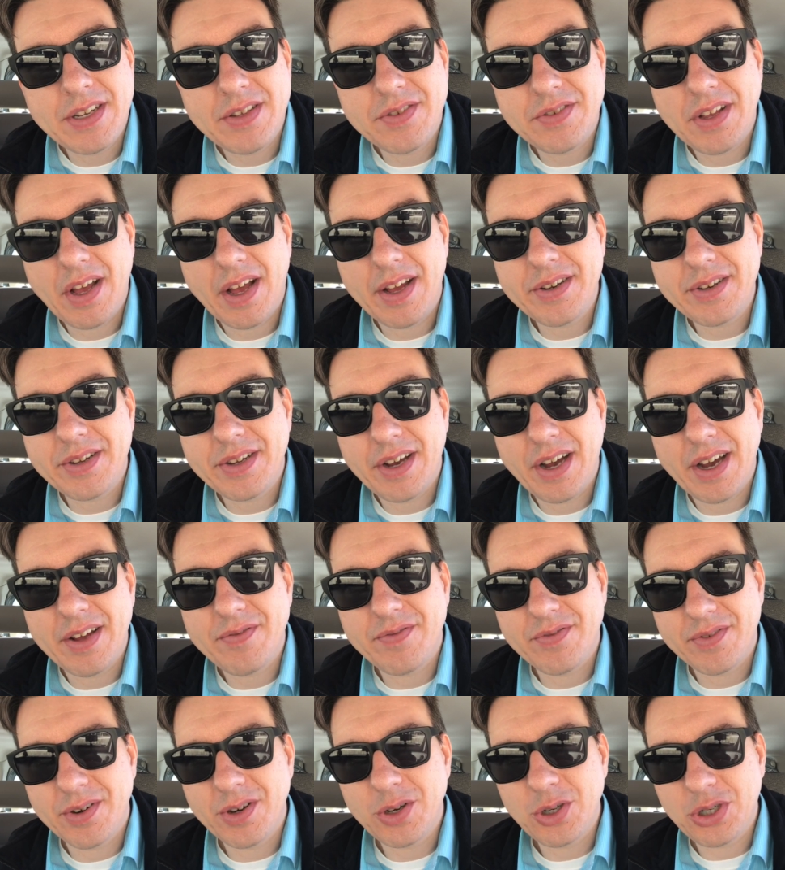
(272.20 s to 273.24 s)
in its uncut
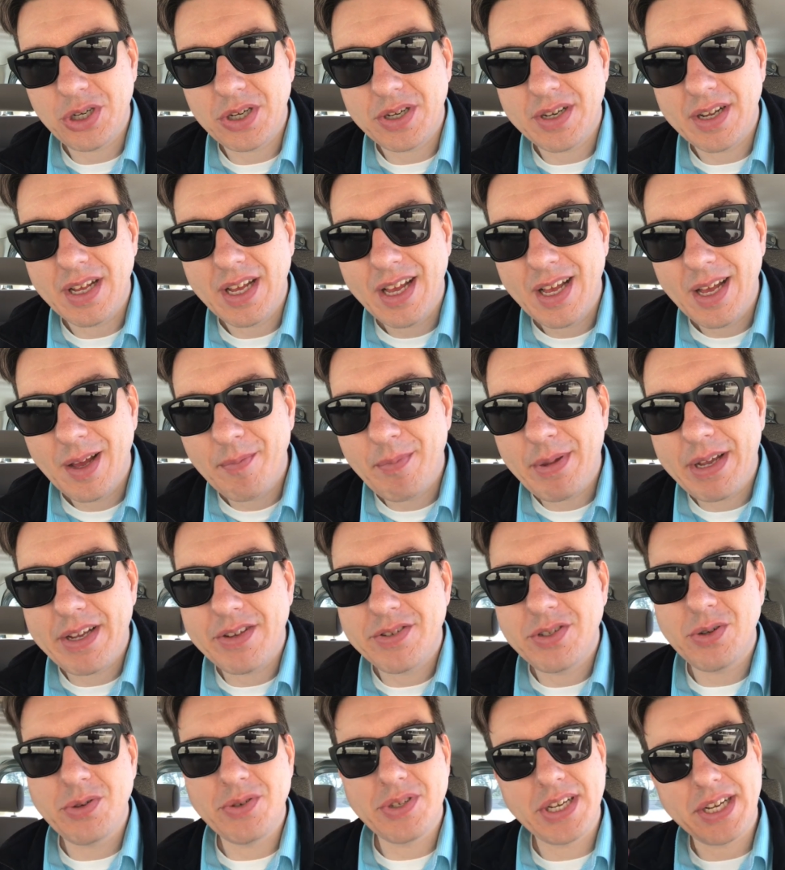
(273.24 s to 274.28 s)
version
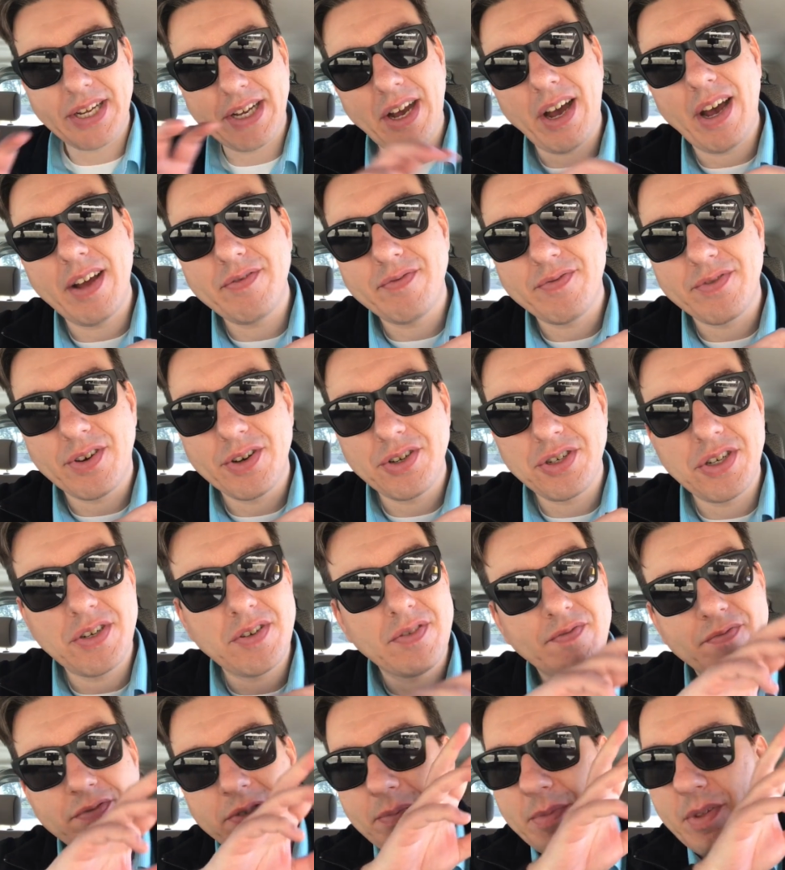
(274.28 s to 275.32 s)
because there was a cut
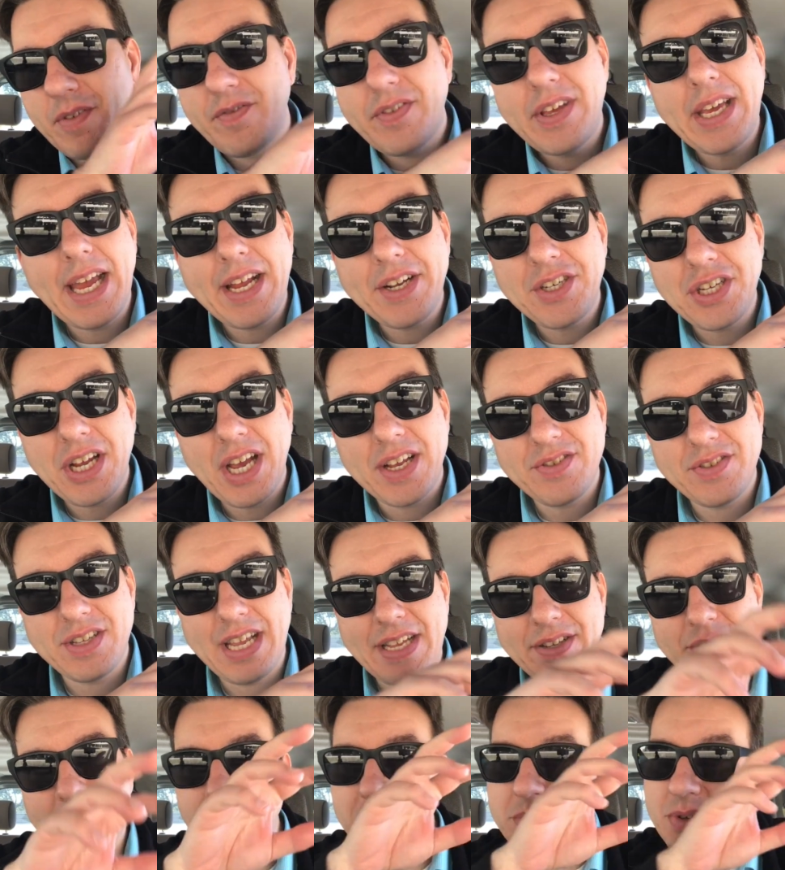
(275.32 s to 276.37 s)
version from the VHS
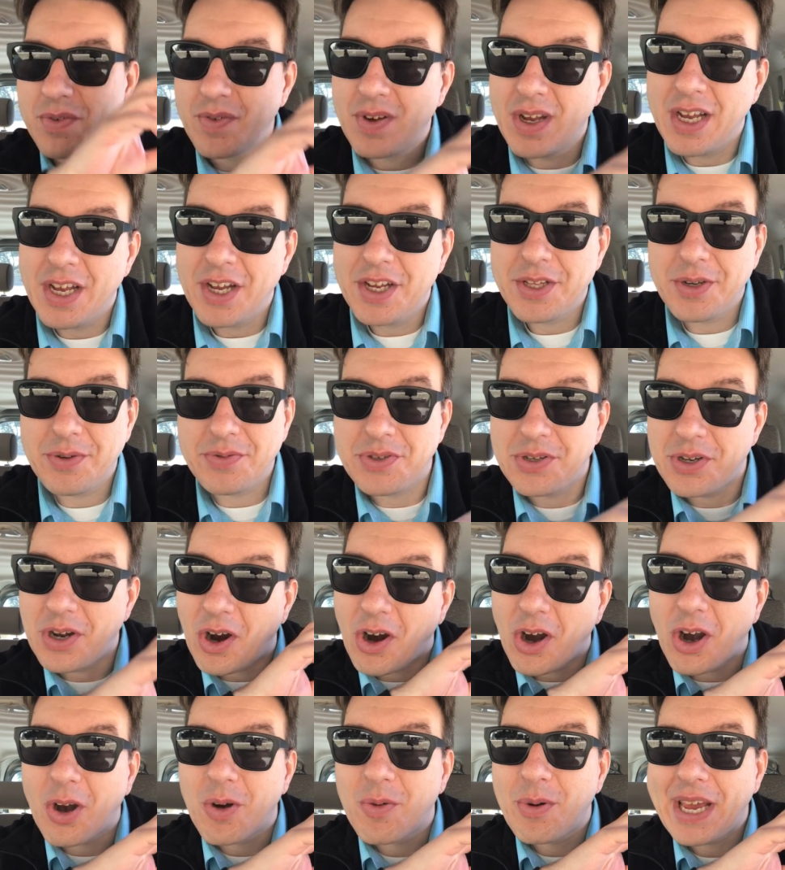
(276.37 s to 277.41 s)
days. There was a there was an
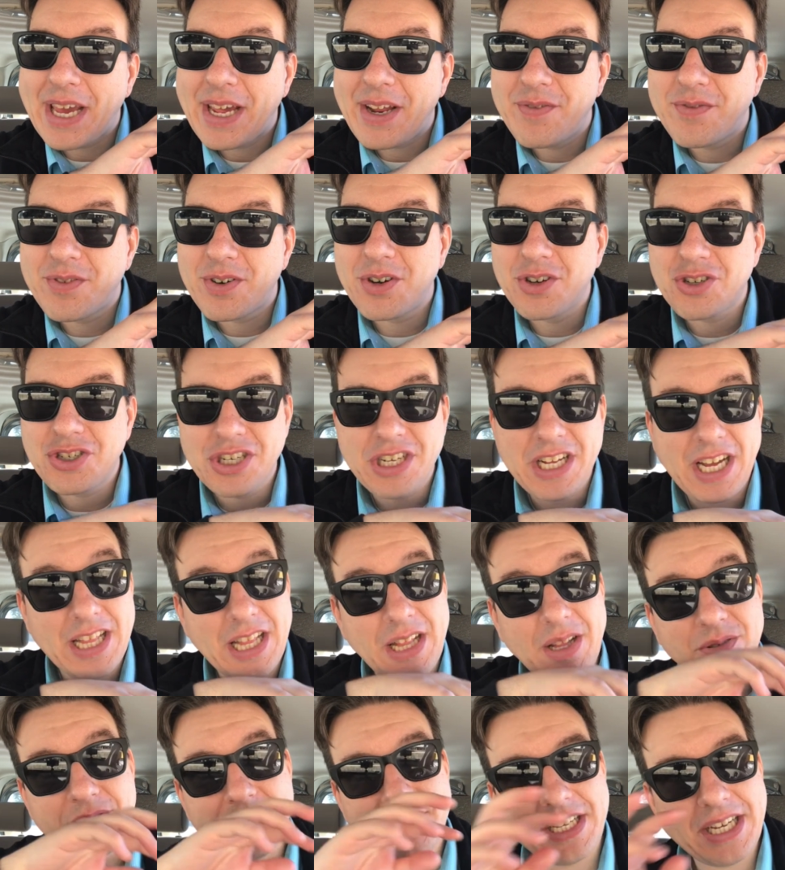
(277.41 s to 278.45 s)
R-rated version
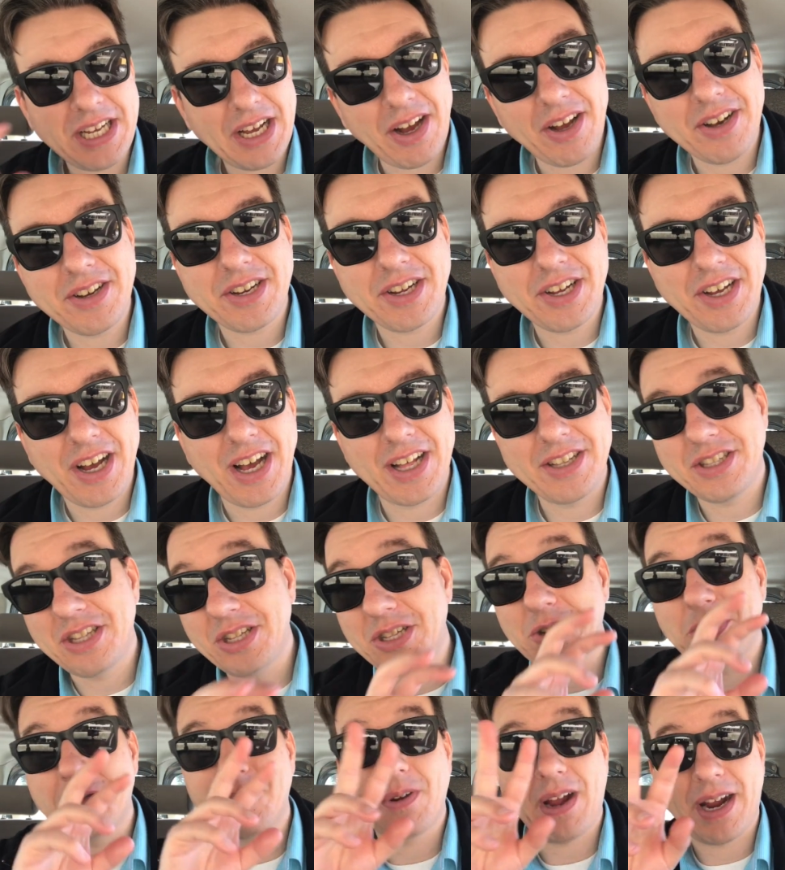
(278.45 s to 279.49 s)
and there was the uncut,
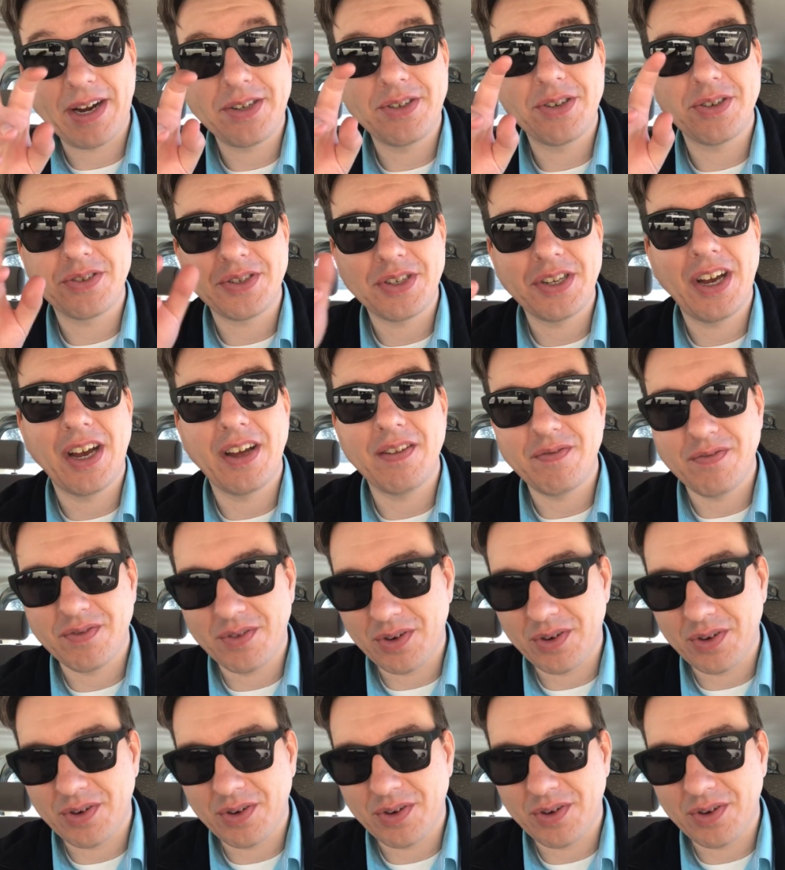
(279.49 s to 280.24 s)
the director's cut